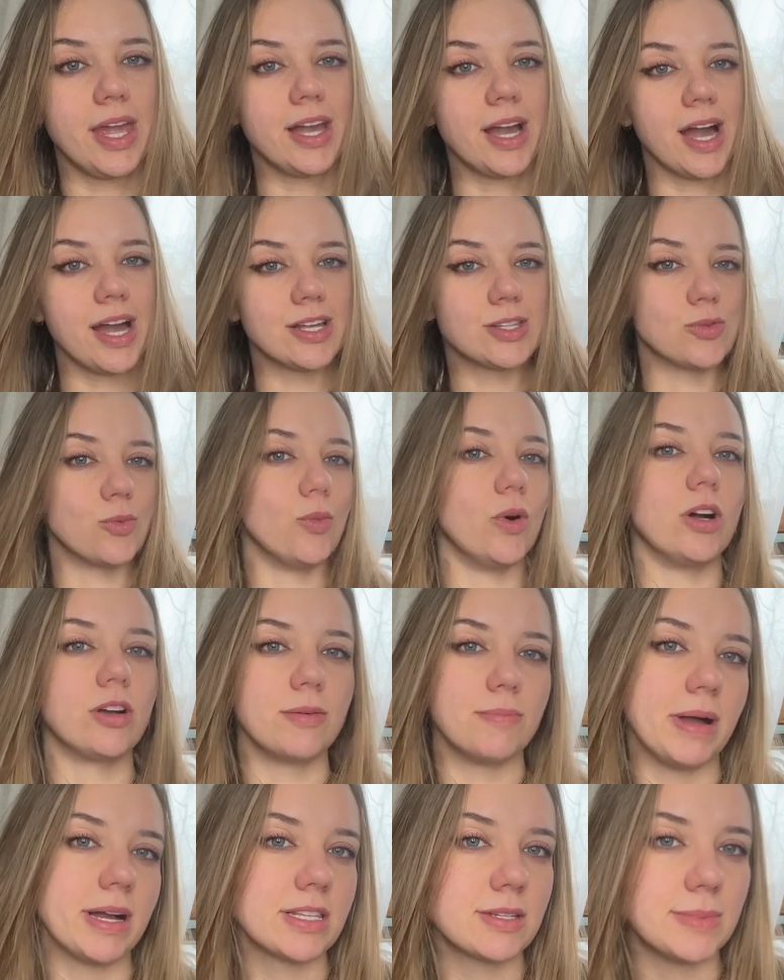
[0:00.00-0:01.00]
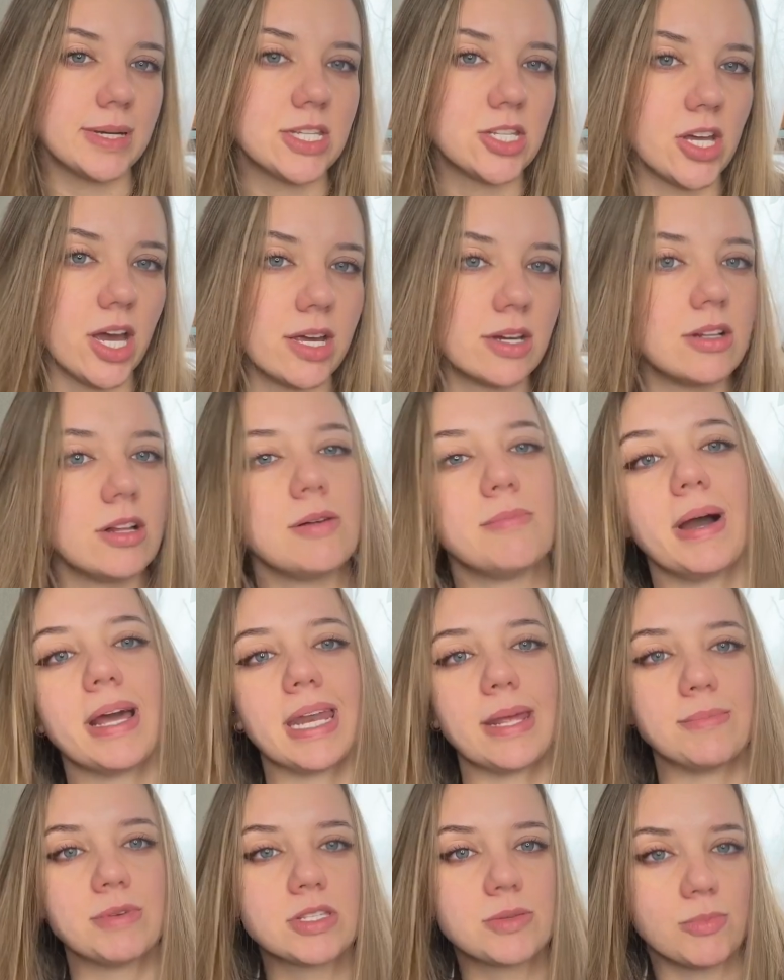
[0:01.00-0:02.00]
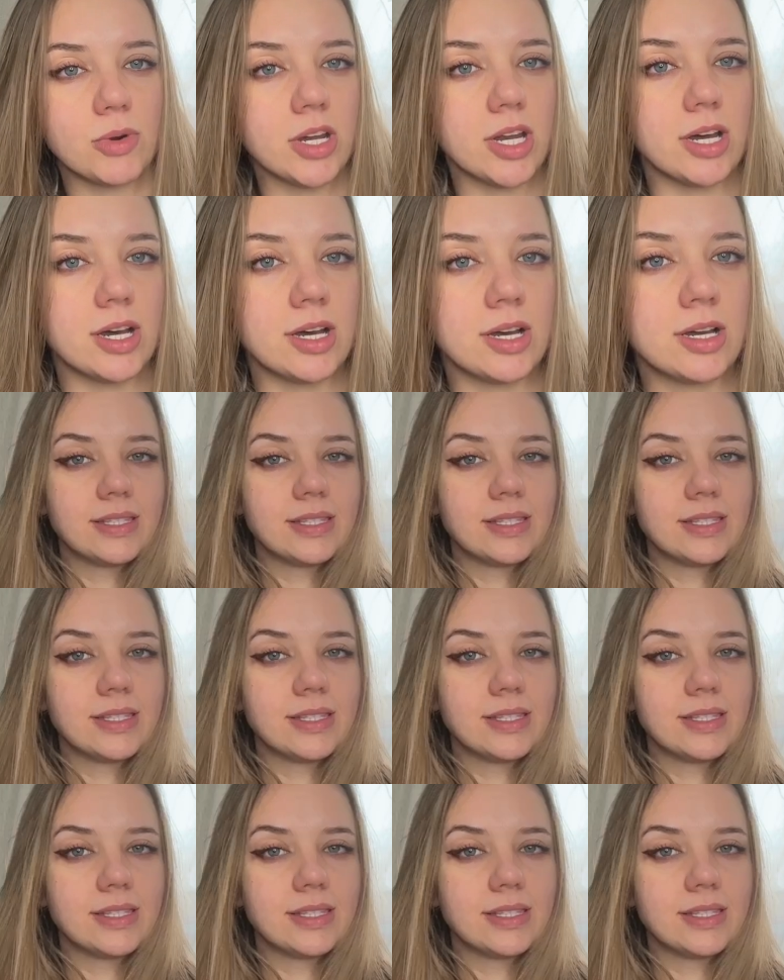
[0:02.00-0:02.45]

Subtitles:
guys, welcome back to my channel. My name is Mona,